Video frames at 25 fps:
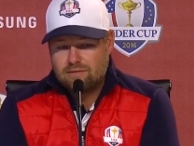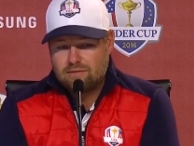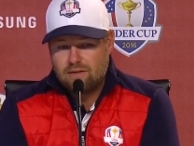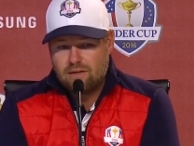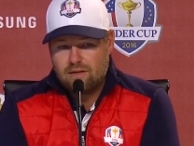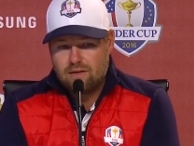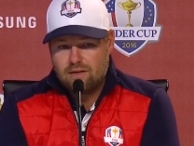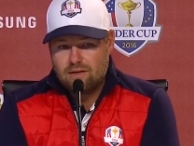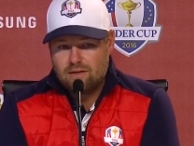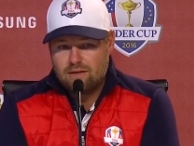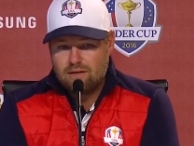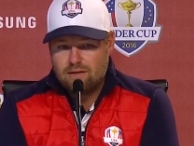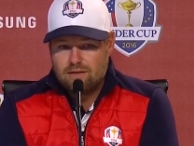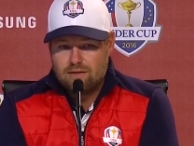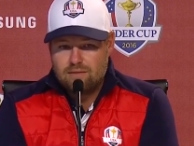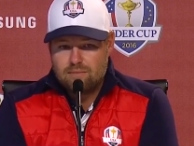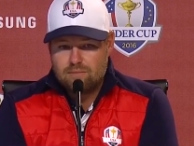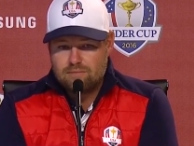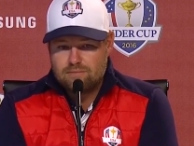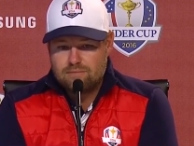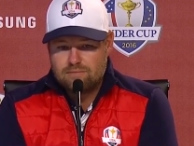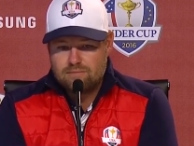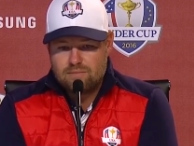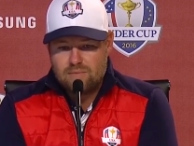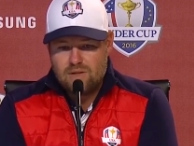
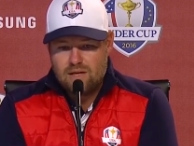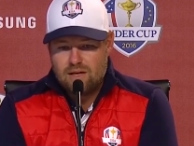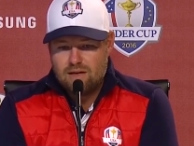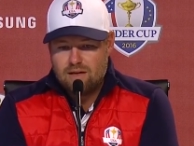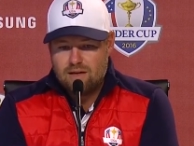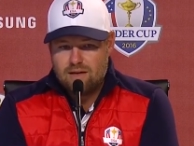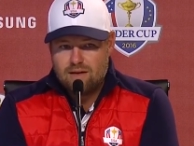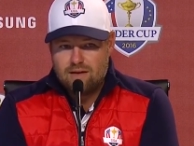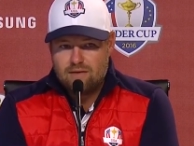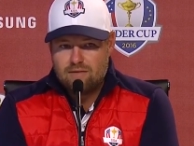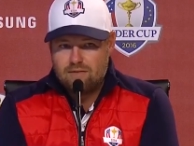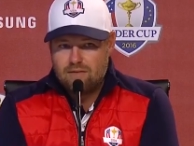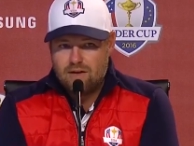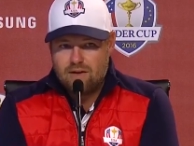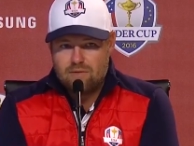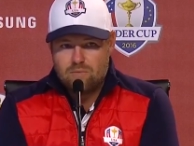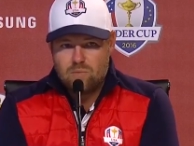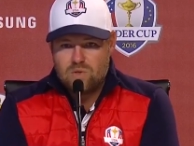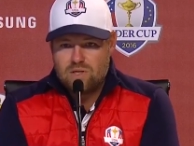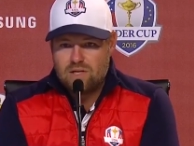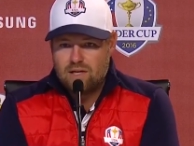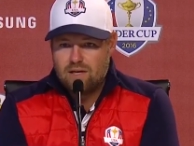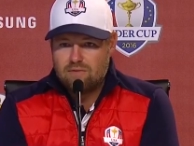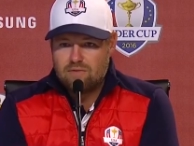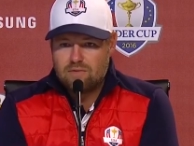I've
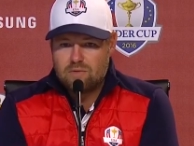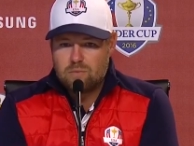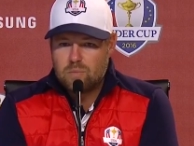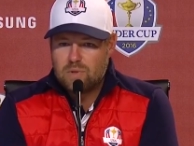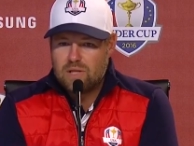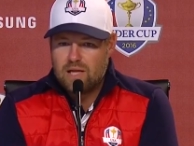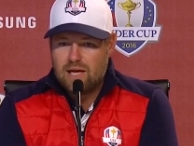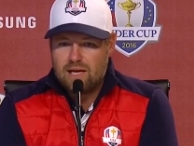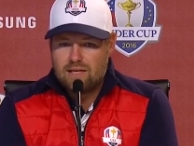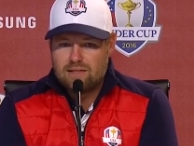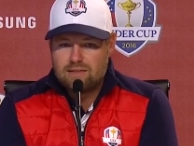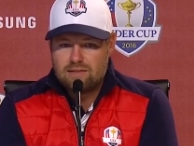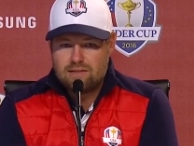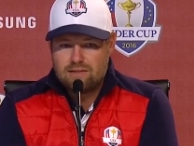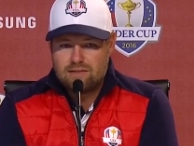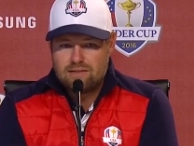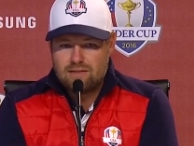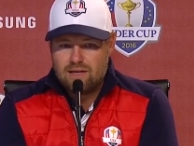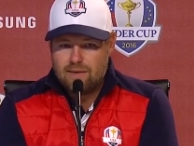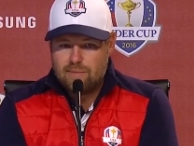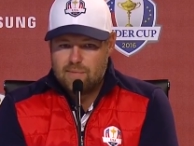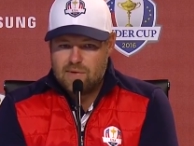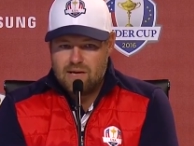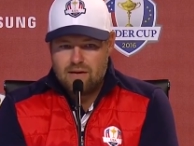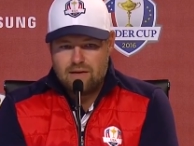been having a blast.
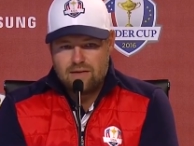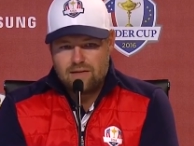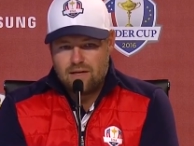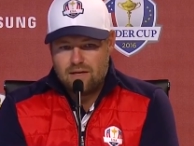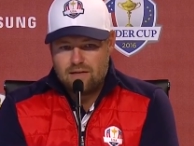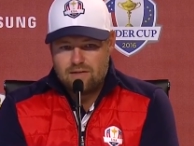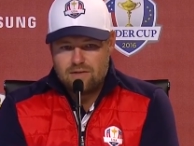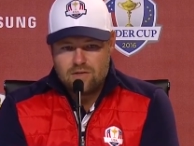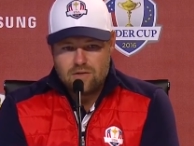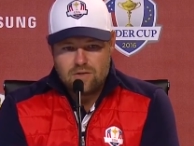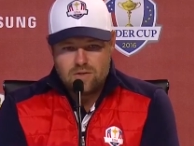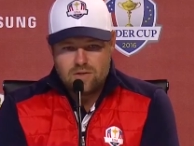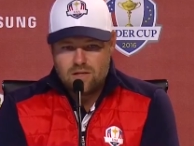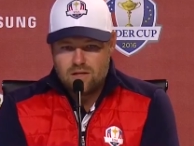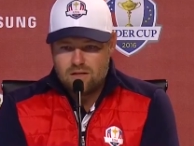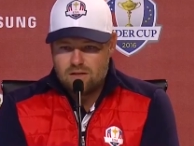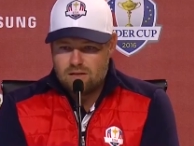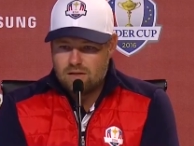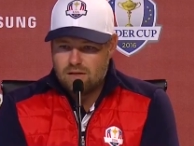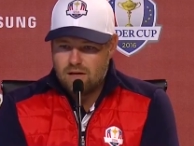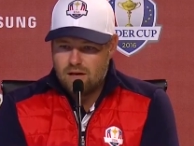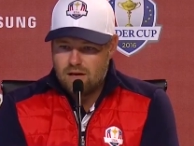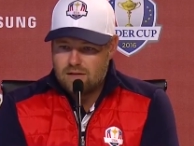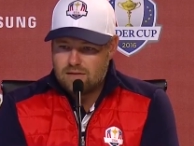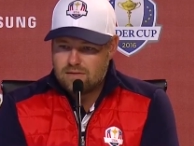I know a lot of
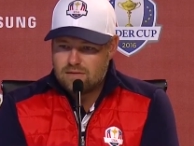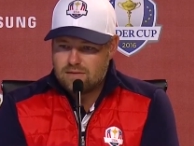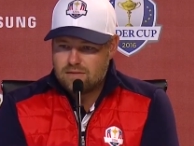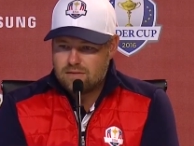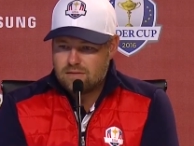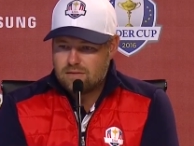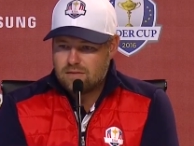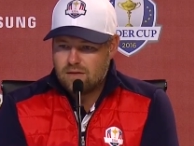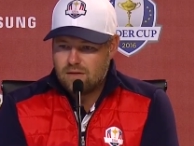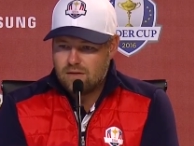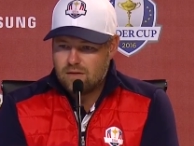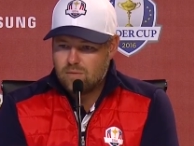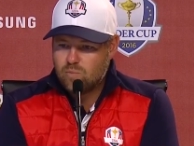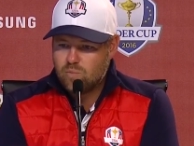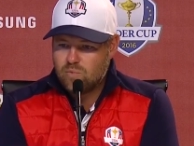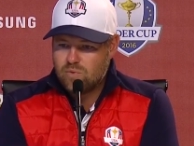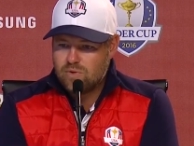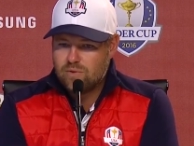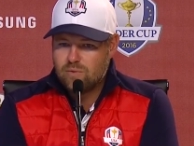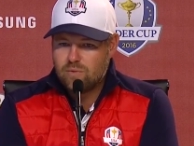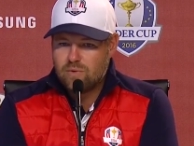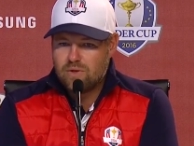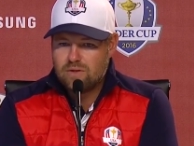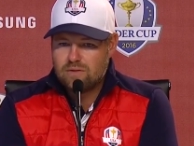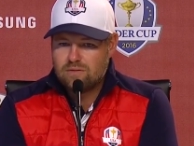the guys
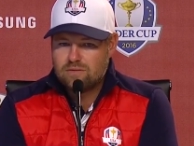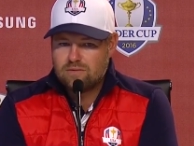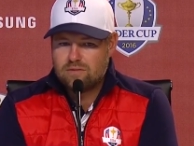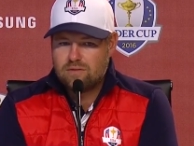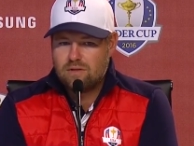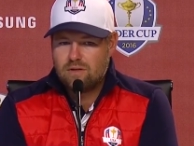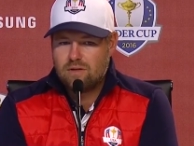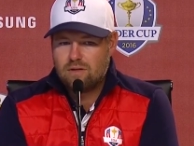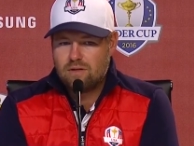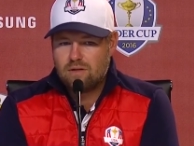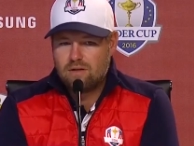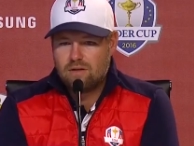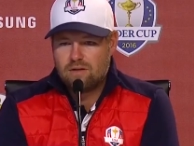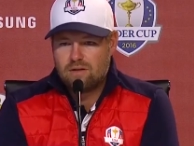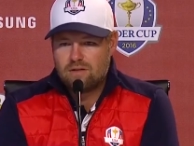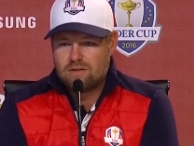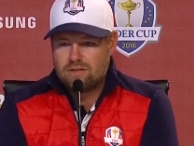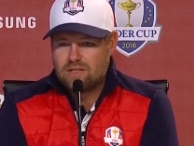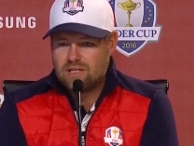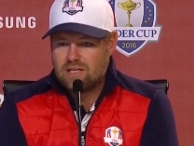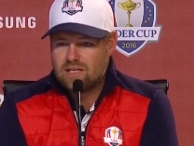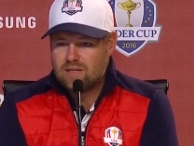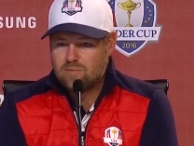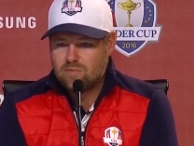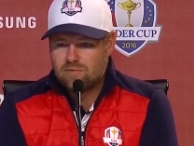pretty well on the
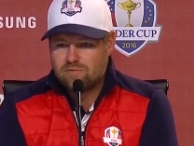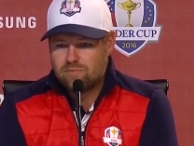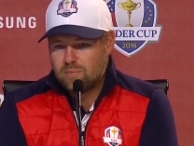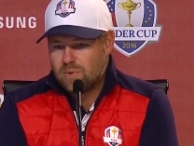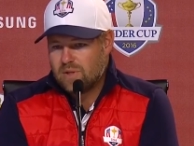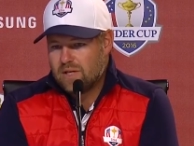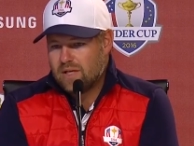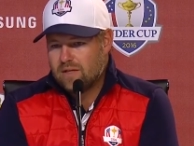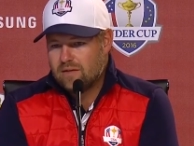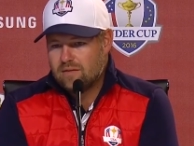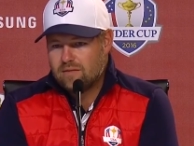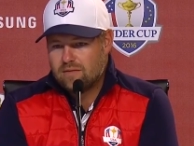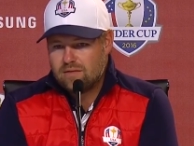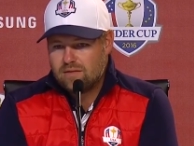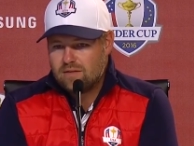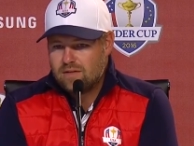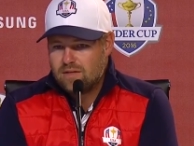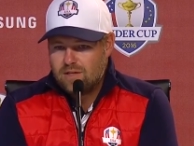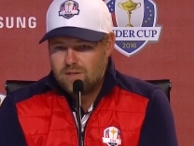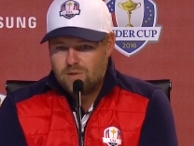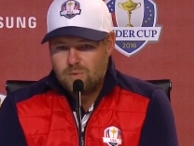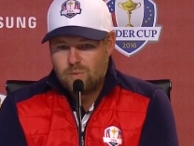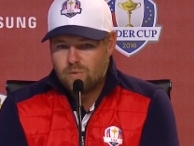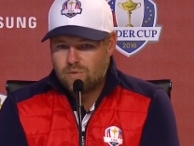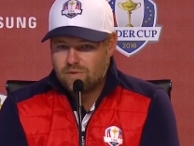team. I've played
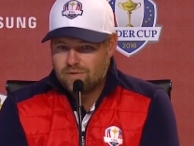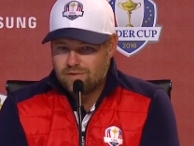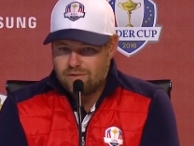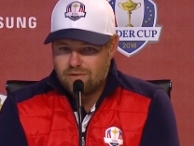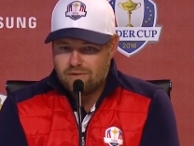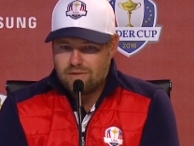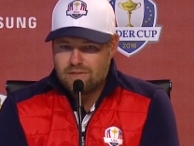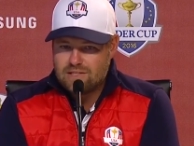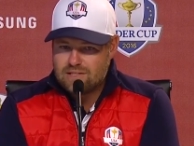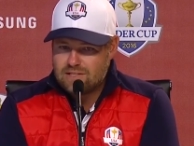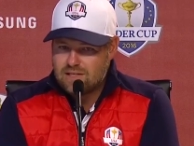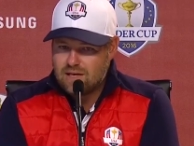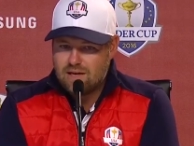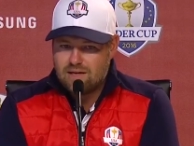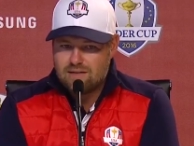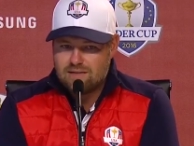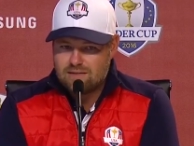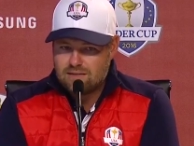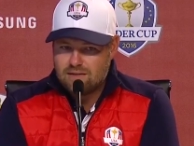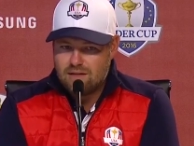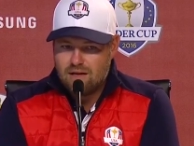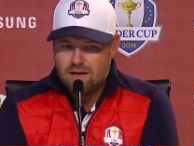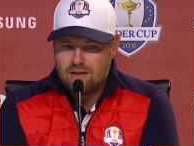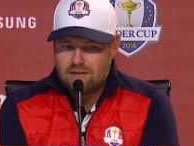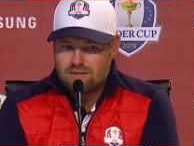with all these guys
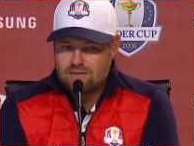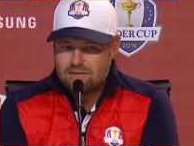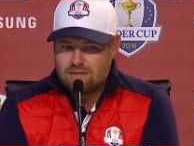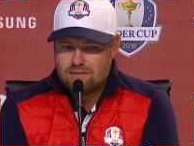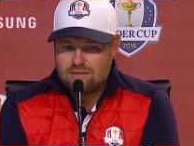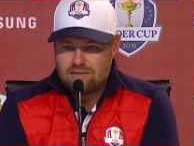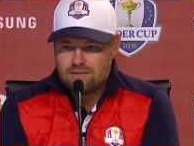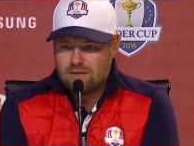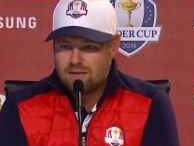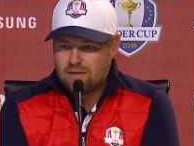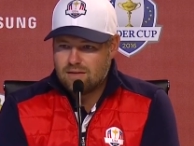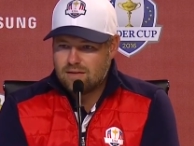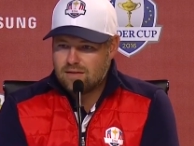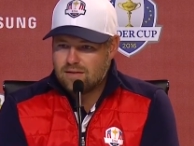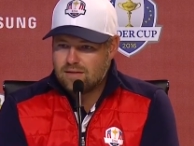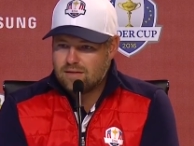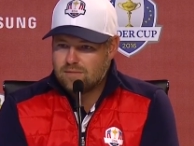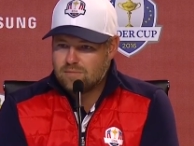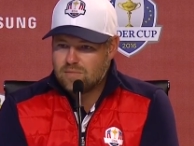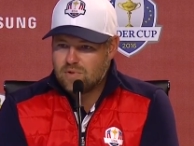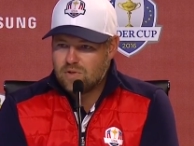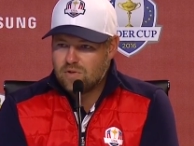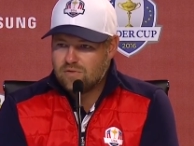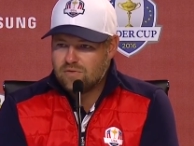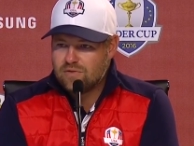a lot
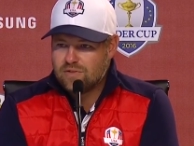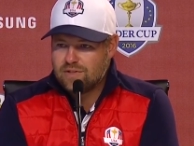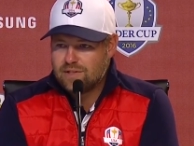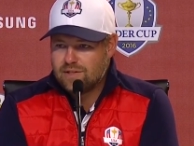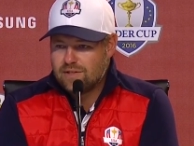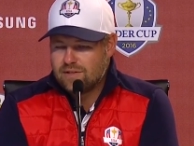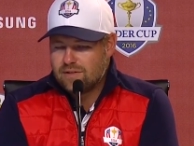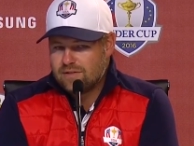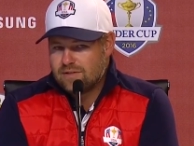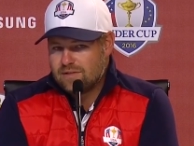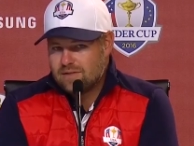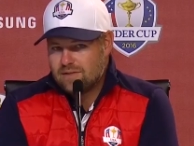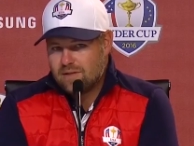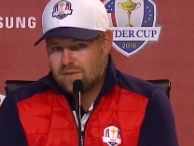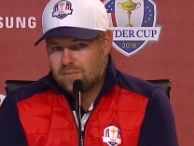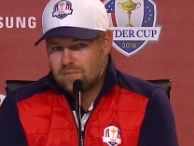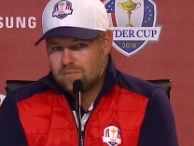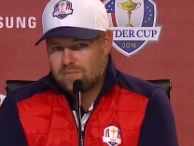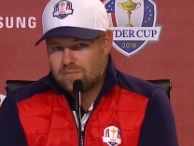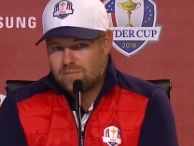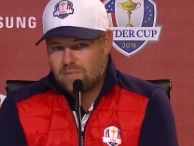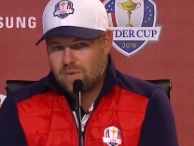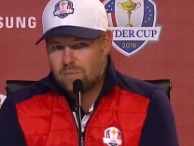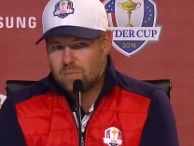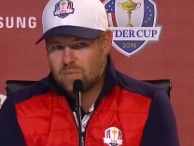over the years.
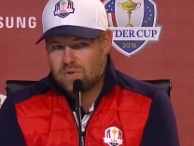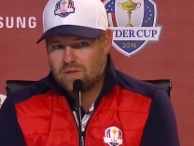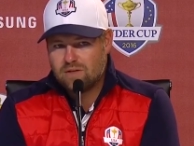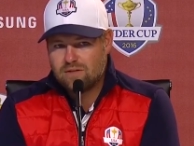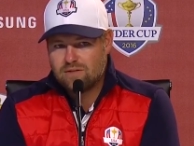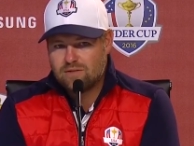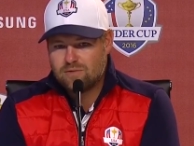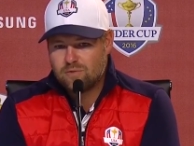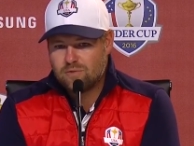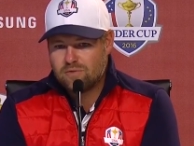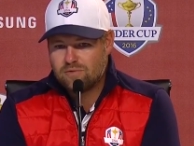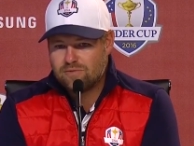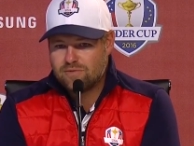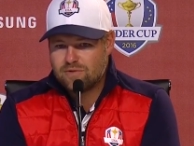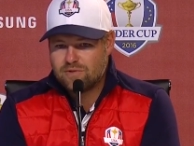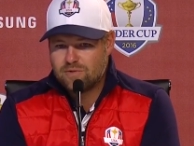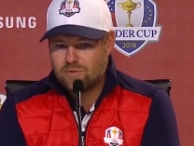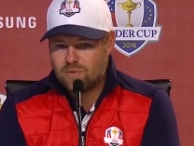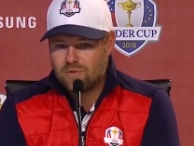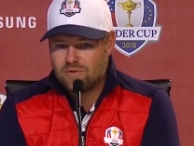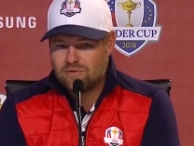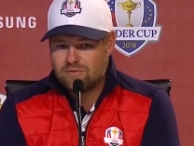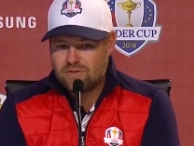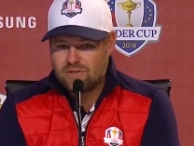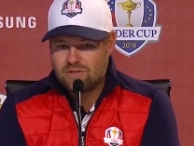I've been on tour for
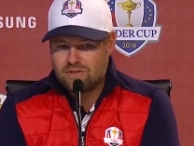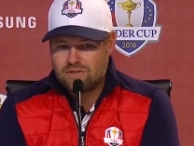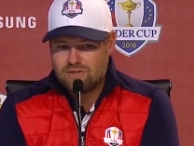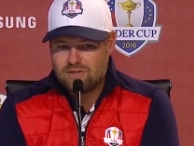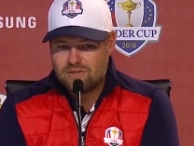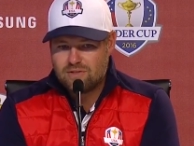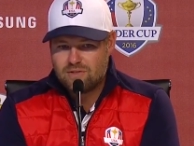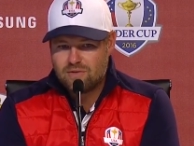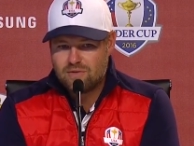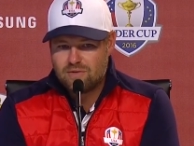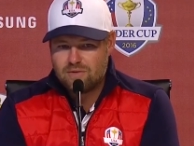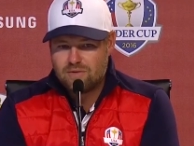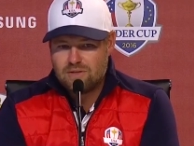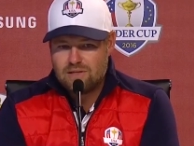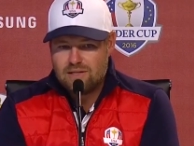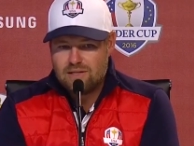12 years, so.